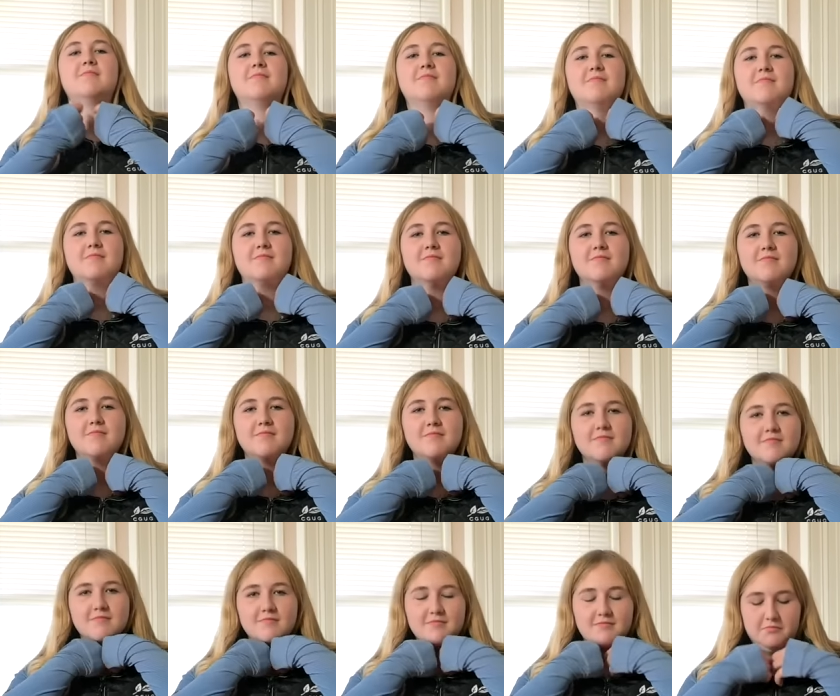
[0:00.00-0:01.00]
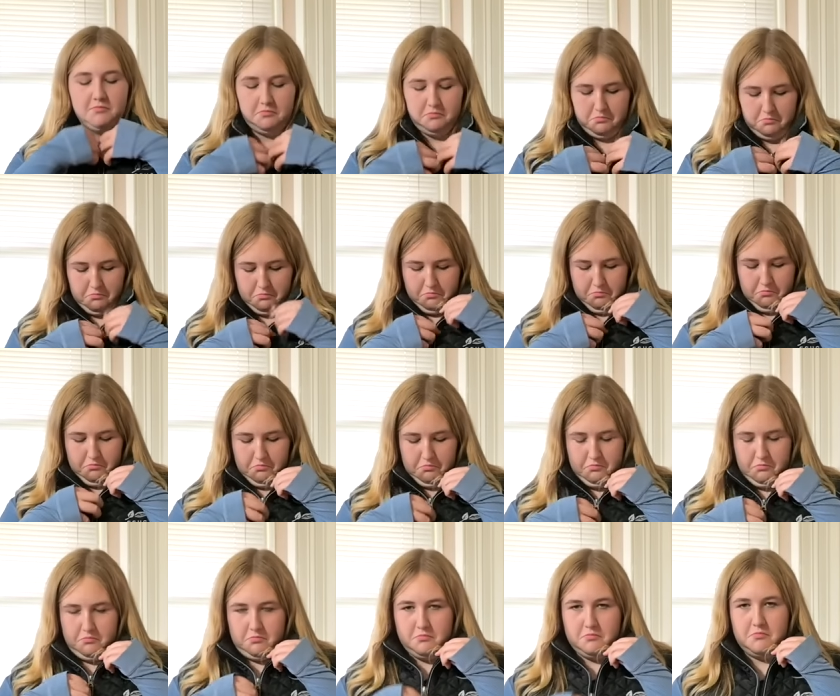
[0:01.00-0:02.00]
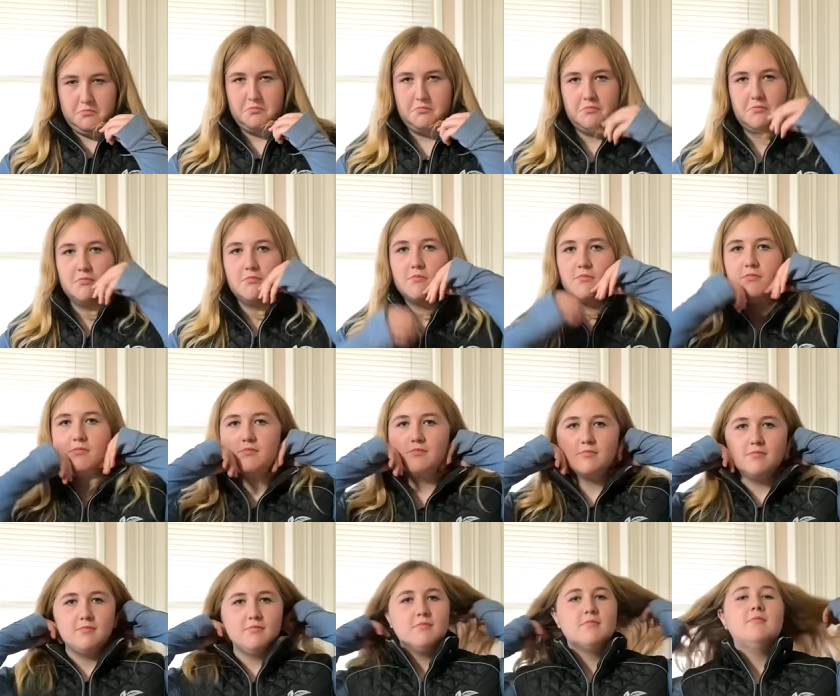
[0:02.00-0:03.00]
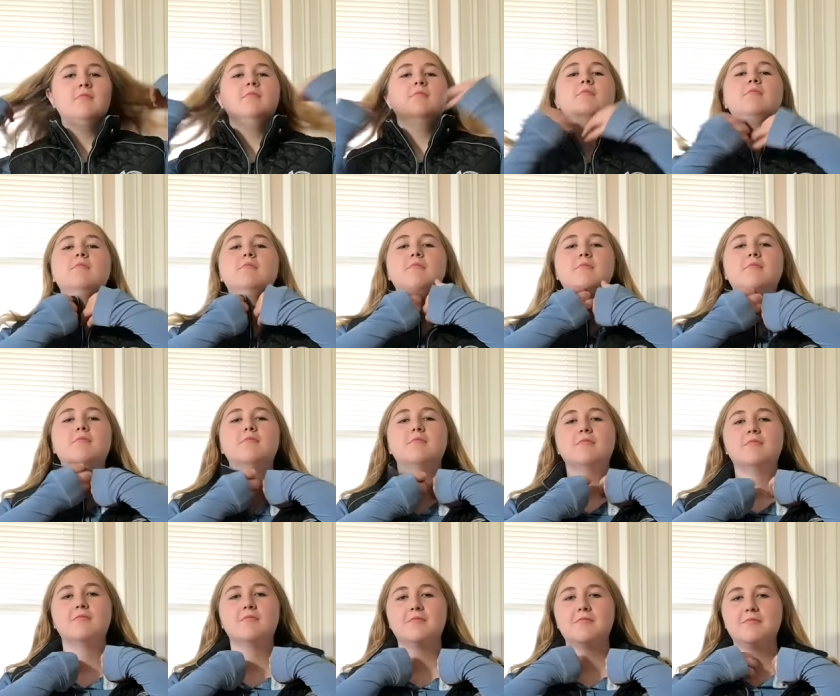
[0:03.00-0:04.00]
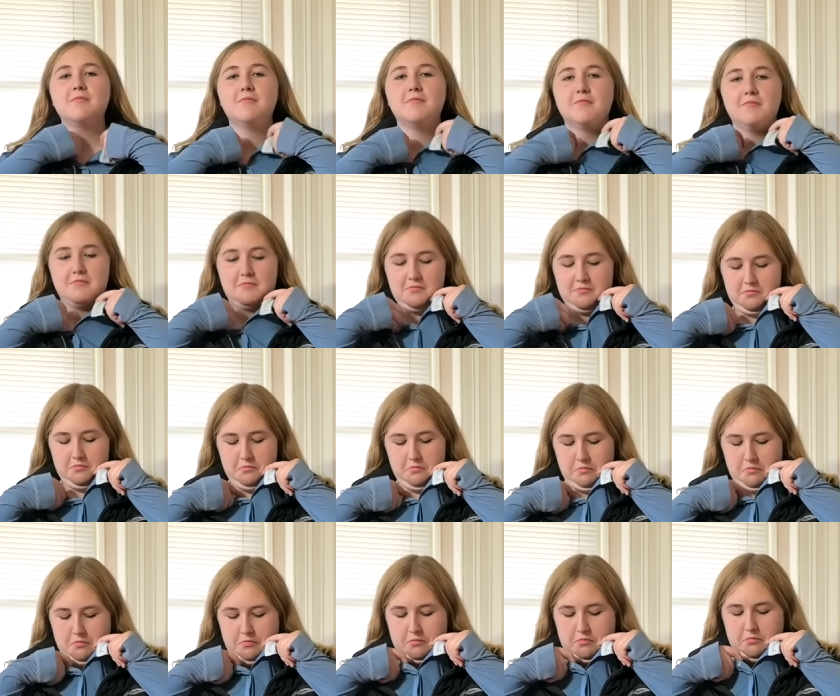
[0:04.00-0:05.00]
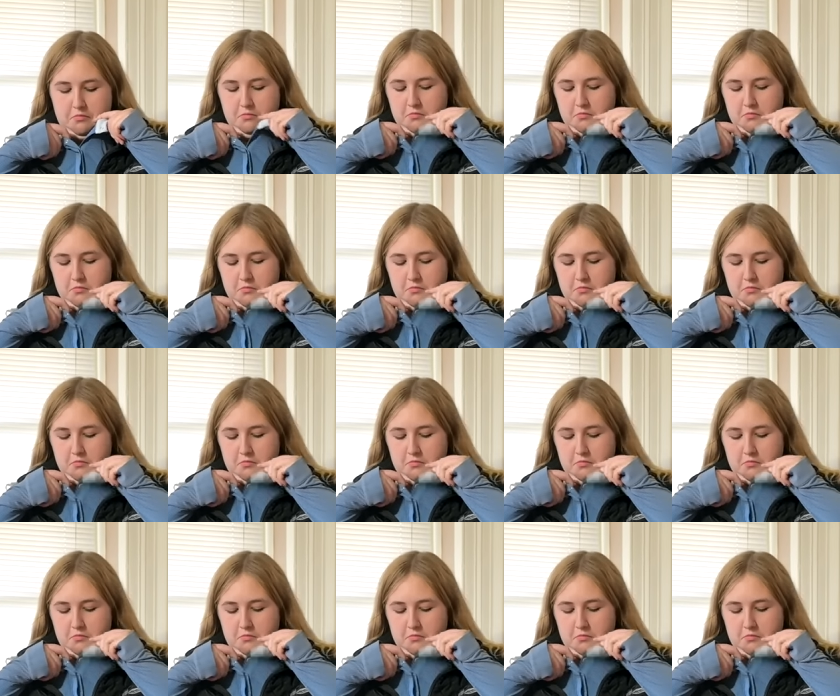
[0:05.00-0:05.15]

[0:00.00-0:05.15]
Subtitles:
No one is speaking in this clip.